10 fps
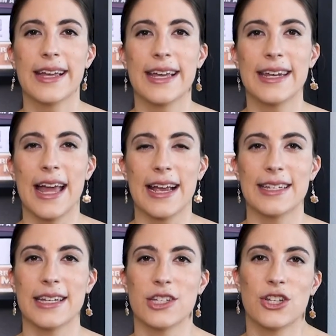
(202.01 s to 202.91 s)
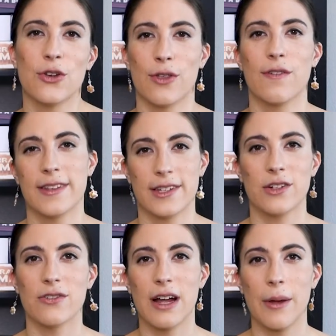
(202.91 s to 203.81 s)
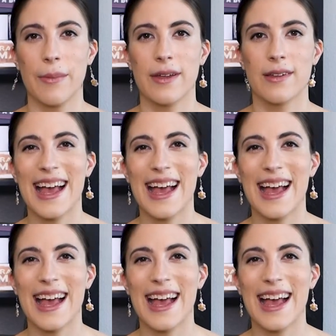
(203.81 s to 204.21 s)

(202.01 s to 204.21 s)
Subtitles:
connected to the physical realm.